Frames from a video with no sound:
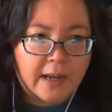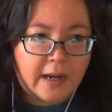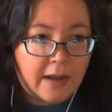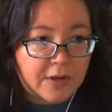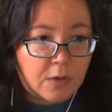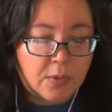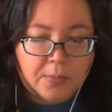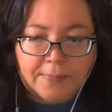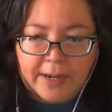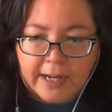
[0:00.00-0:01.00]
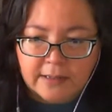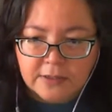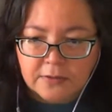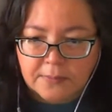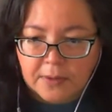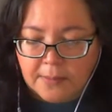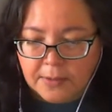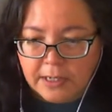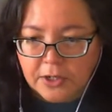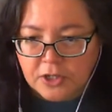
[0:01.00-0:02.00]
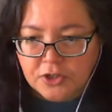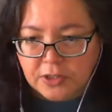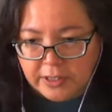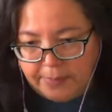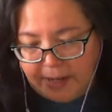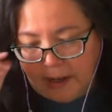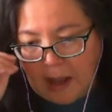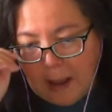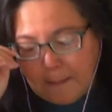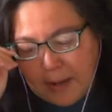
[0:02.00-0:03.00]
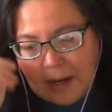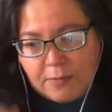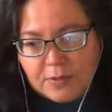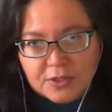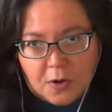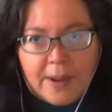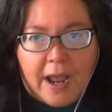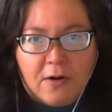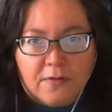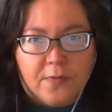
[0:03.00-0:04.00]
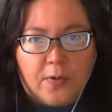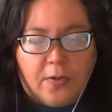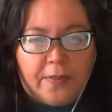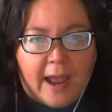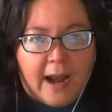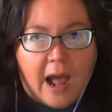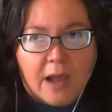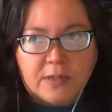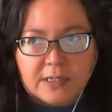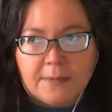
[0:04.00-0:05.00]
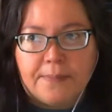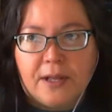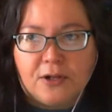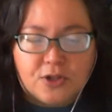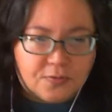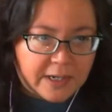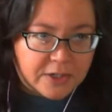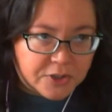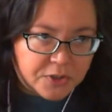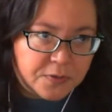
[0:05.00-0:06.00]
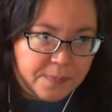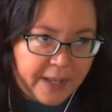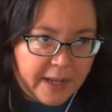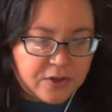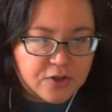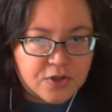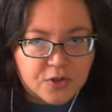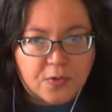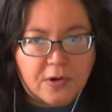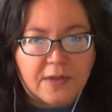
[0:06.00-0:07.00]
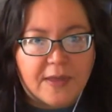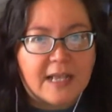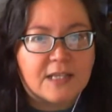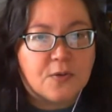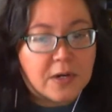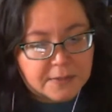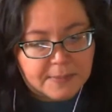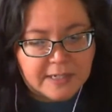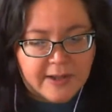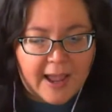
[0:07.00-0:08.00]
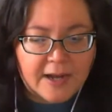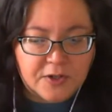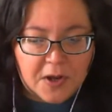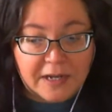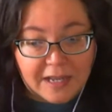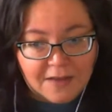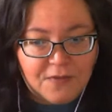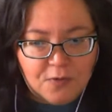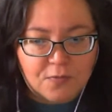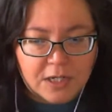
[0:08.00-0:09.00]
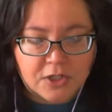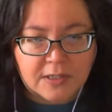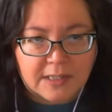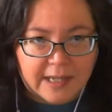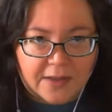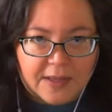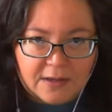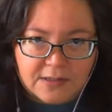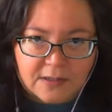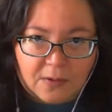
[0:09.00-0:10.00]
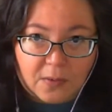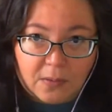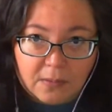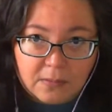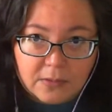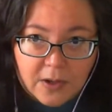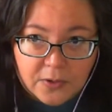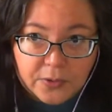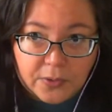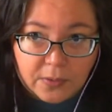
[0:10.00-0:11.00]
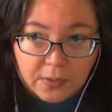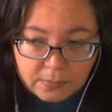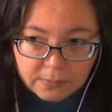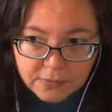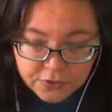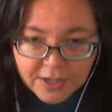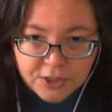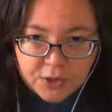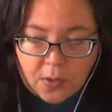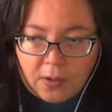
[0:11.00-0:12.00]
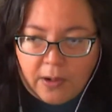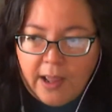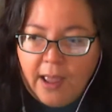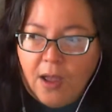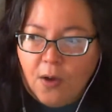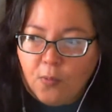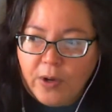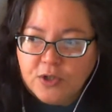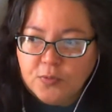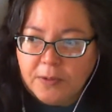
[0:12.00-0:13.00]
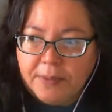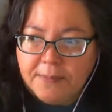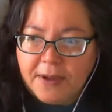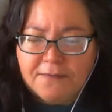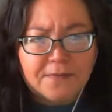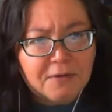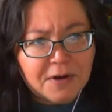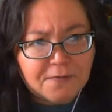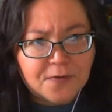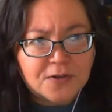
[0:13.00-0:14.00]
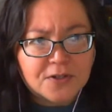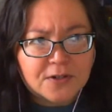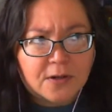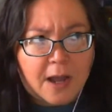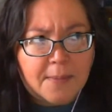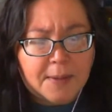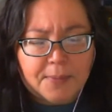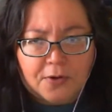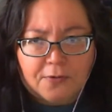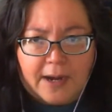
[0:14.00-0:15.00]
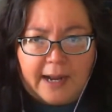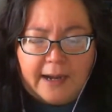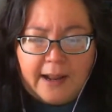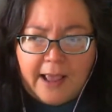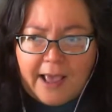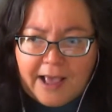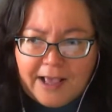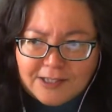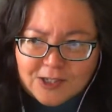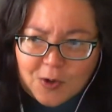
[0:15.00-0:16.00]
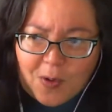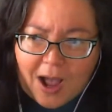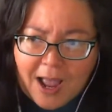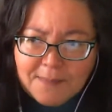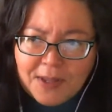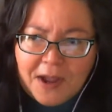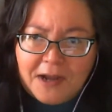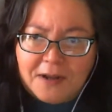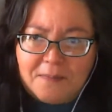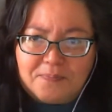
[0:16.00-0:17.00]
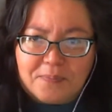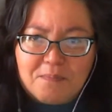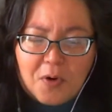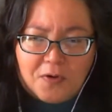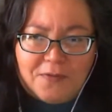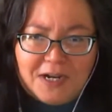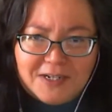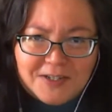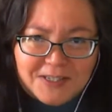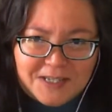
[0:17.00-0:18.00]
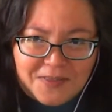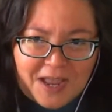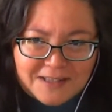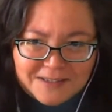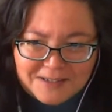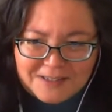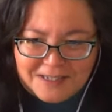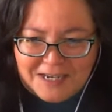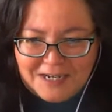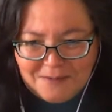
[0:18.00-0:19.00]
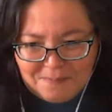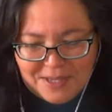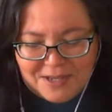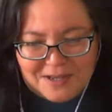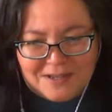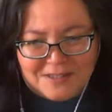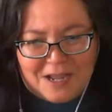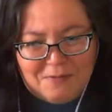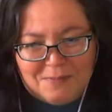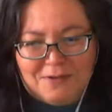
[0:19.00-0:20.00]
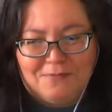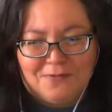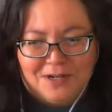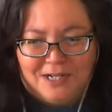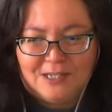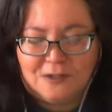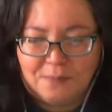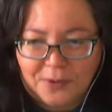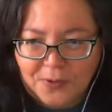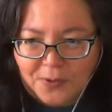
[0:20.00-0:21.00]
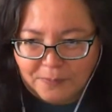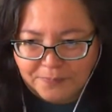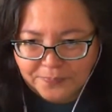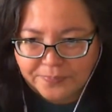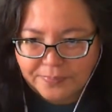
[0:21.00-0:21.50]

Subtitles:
And I've got one more minute, so I'm going to gush a little bit. But it was so powerful that I was compelled to write a 2-page story that is going to be tacked on if he reaches the $8,000 stretch goal, which would be my very first comic book credit. And so I'm kind of motivated to see that succeed, because that would be really super cool.